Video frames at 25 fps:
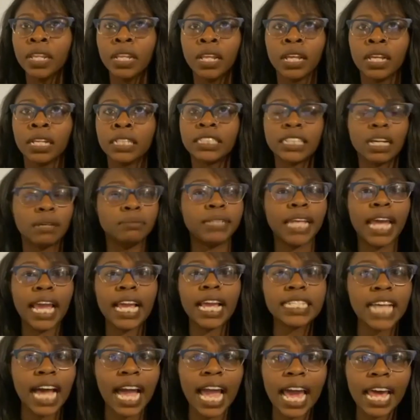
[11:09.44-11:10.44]
Some
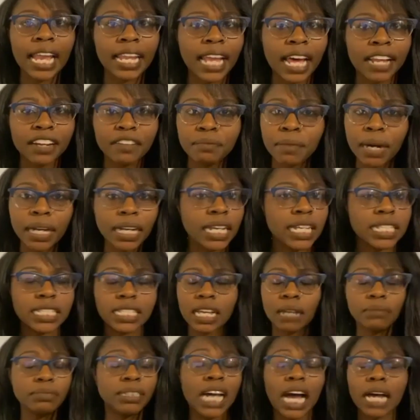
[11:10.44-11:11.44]
days I had a lot of money and
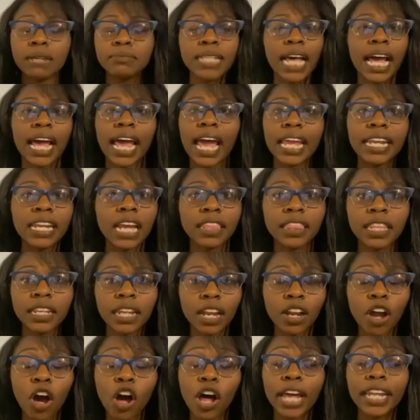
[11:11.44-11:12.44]
sometimes I had nothing
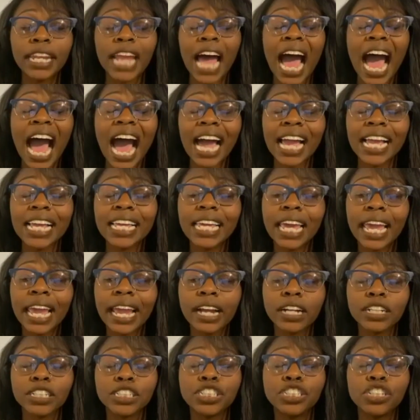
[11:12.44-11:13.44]
at all. And I
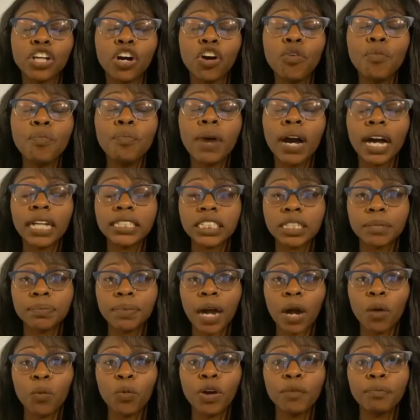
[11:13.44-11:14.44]
cared so much
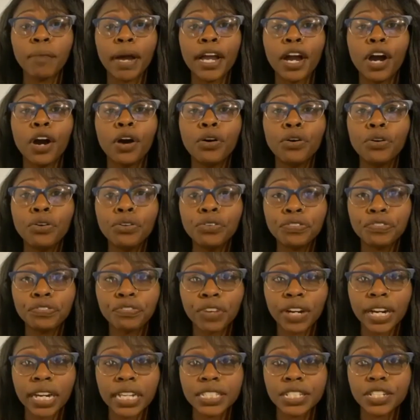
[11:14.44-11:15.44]
about what my old
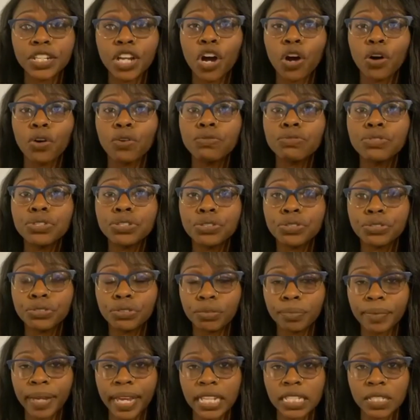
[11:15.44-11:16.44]
friends and old
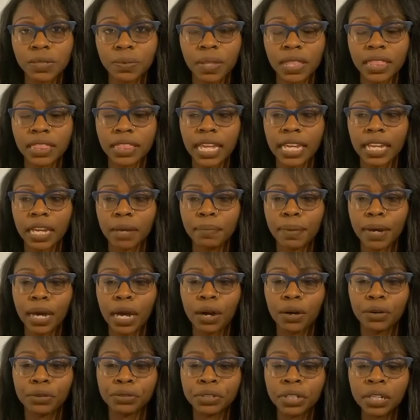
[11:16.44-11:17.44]
schoolmates would think
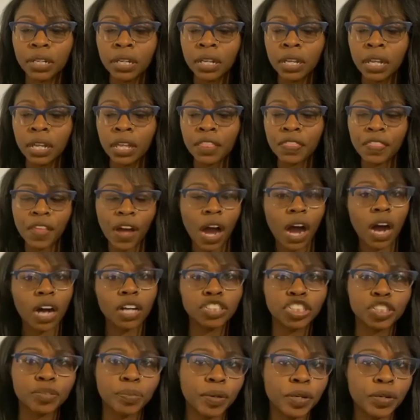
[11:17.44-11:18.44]
about the
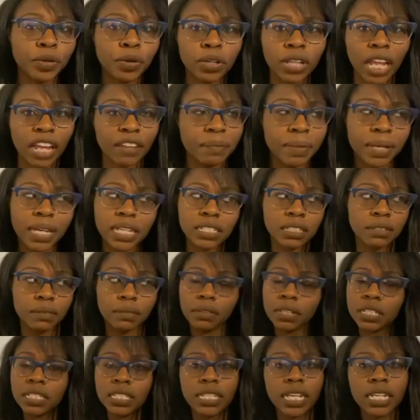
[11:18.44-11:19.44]
entrepreneur life, because
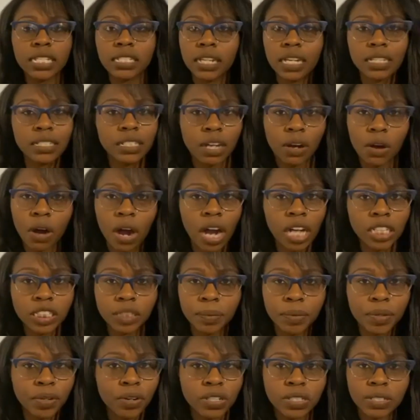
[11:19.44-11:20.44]
6 years ago,
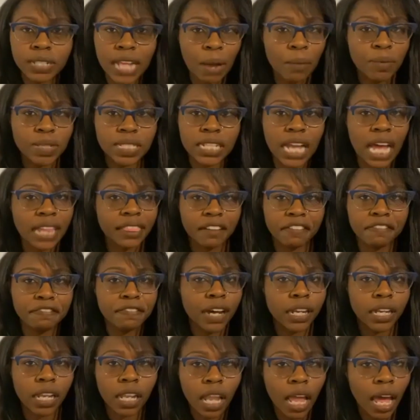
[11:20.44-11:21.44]
entrepreneurs, that was not the
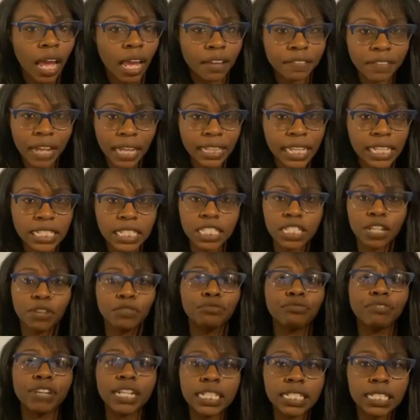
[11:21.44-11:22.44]
fun life. Like this is a
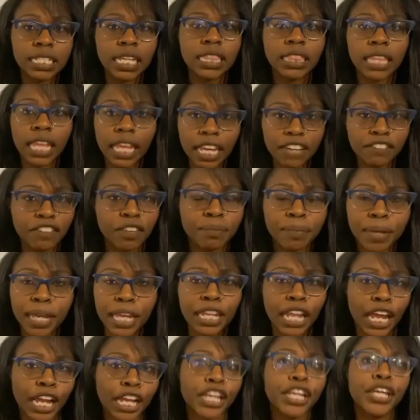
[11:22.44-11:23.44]
recent thing of it
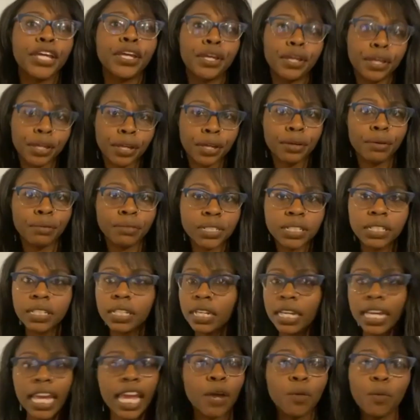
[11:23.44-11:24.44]
being like cute.
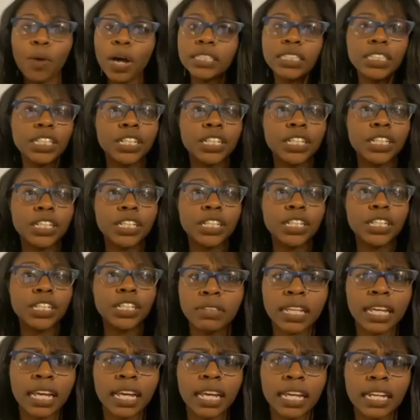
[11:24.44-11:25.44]
It wasn't
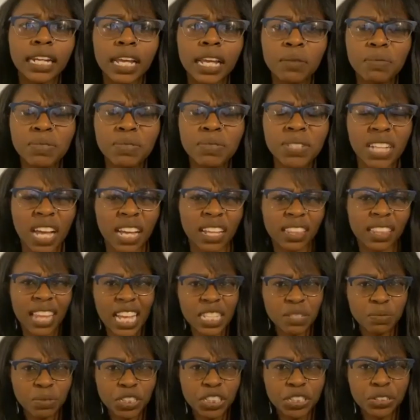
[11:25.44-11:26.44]
cute then. It was like,
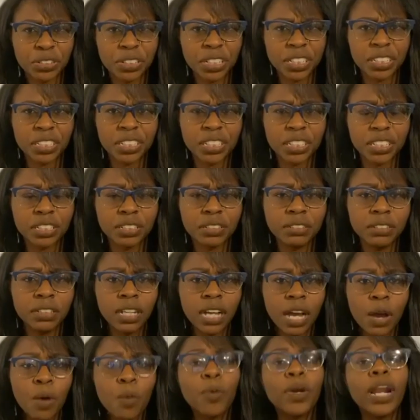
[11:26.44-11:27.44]
that's what you're going to do.
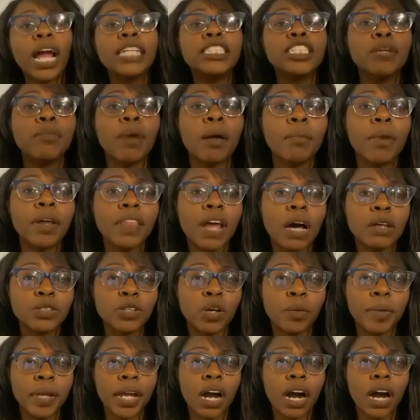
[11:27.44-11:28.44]
When I told my mother I was
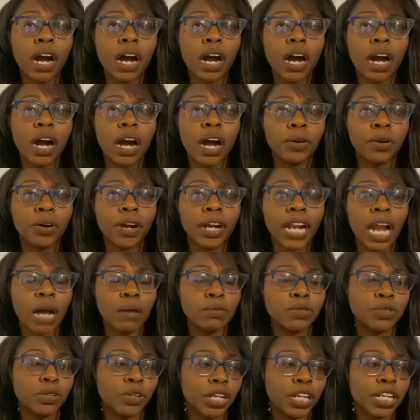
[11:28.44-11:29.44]
going to be an
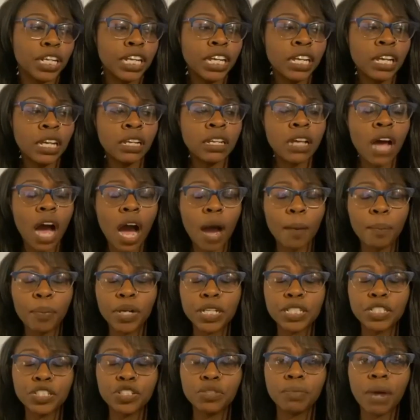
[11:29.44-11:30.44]
entrepreneur and I was going to
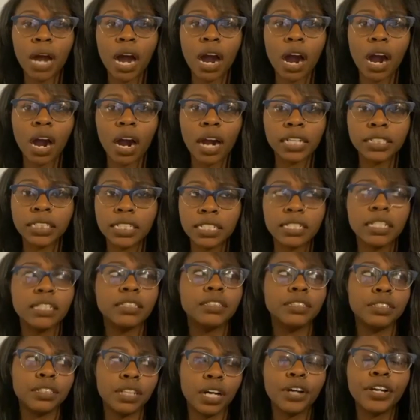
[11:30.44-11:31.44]
pursue my art, she said,
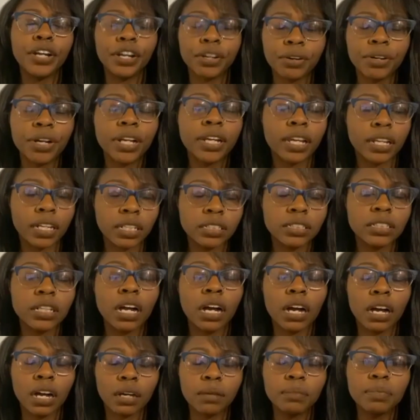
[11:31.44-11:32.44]
no, you're going to get a
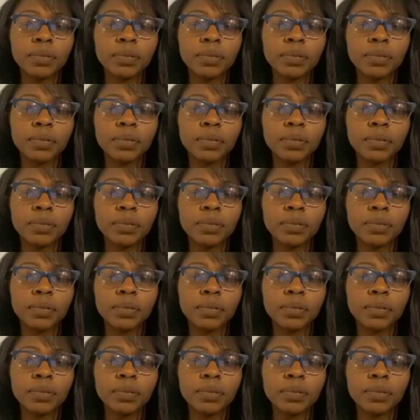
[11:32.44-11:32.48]
job.